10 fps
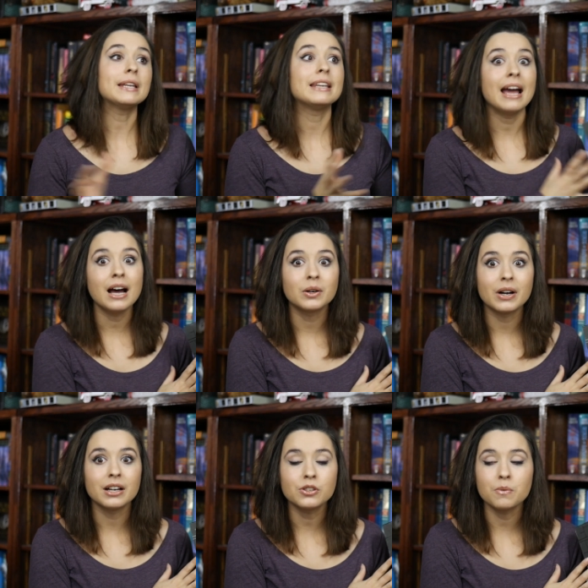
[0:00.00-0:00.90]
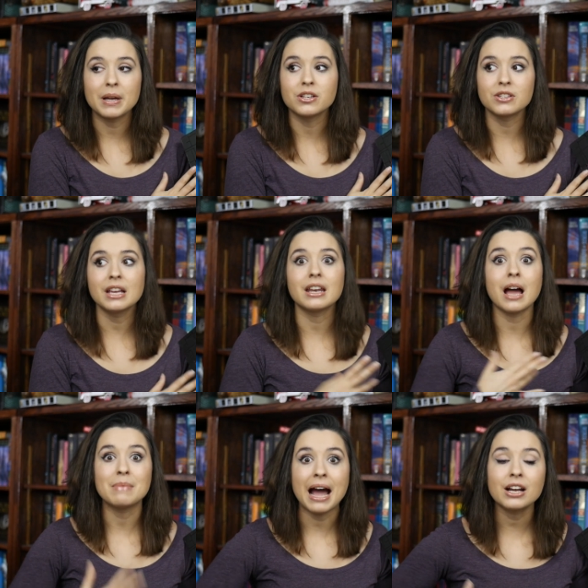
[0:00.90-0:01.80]
But now, 100 pages in,
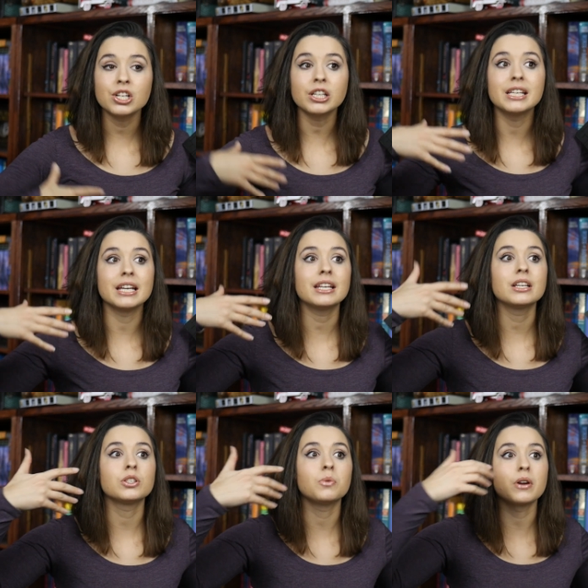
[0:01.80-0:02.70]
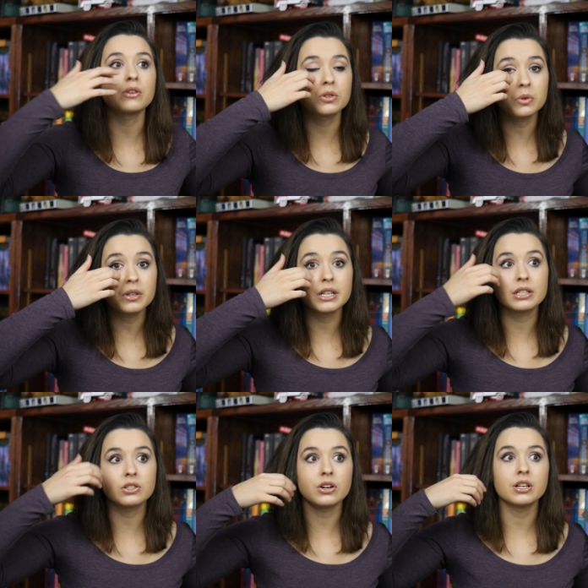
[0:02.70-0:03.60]
I'm actually getting to where the story
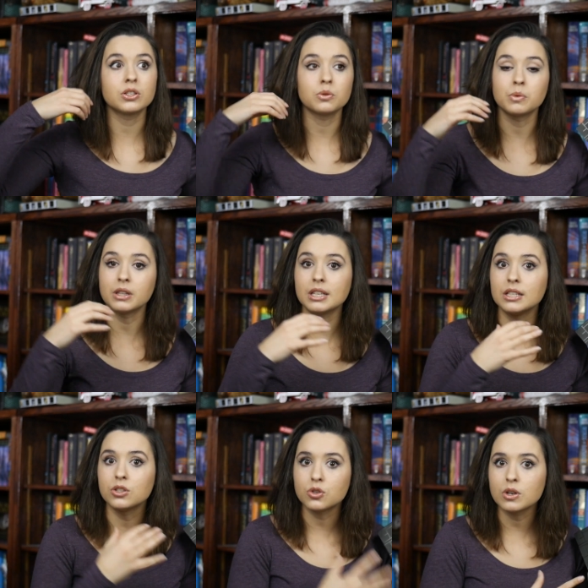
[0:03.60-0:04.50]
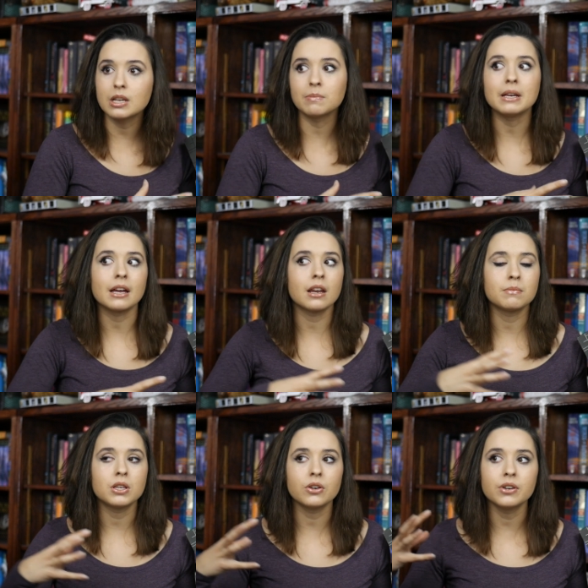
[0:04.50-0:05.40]
is starting to really intrigue me, and
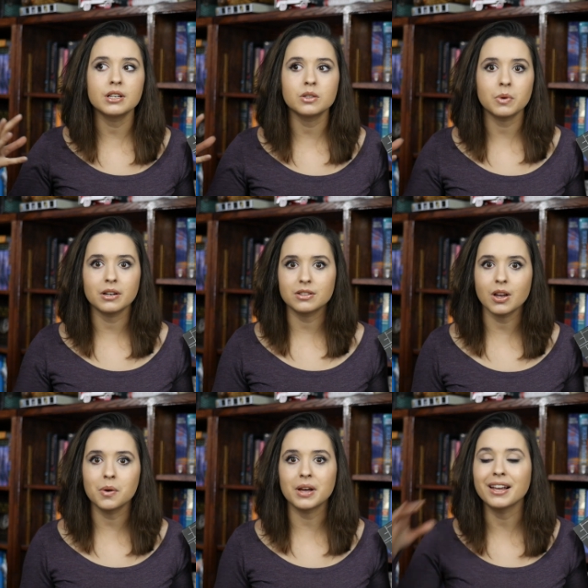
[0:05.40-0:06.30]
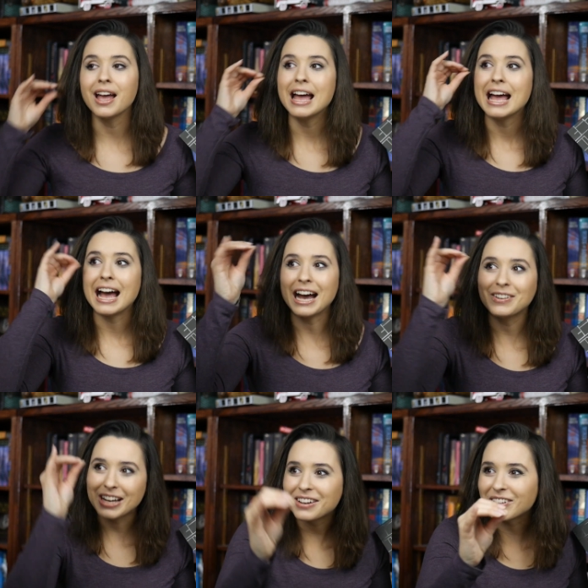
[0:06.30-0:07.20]
I'm curious where it's going.
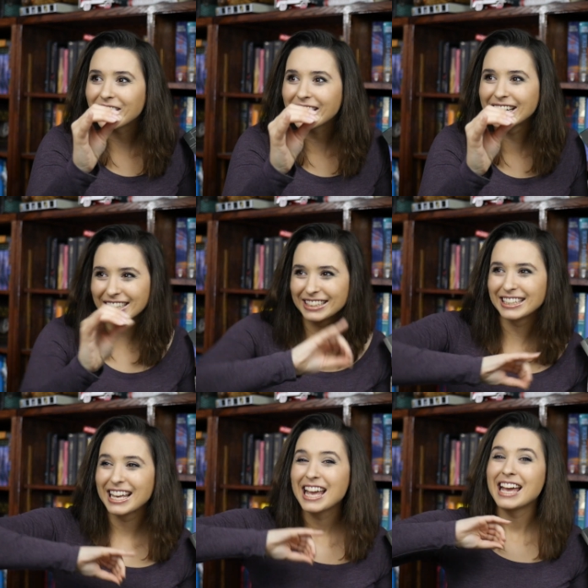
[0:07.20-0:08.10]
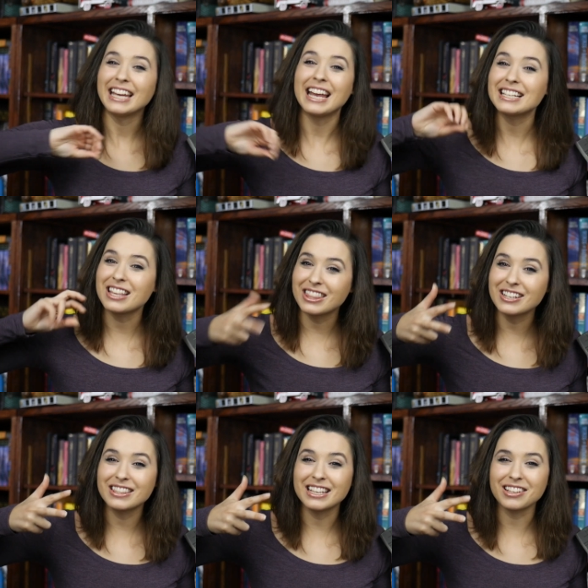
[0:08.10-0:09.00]
However, it has a
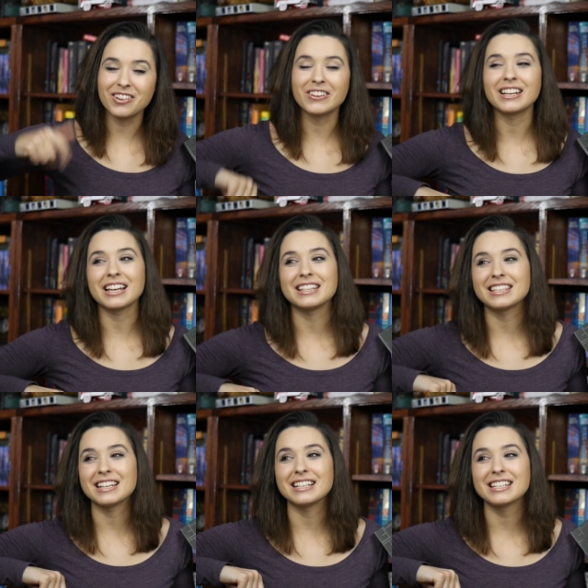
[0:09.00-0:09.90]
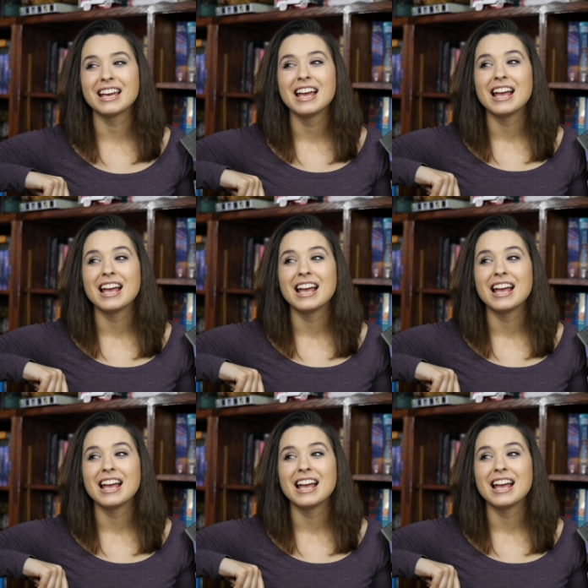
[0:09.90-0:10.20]
third thing going against it,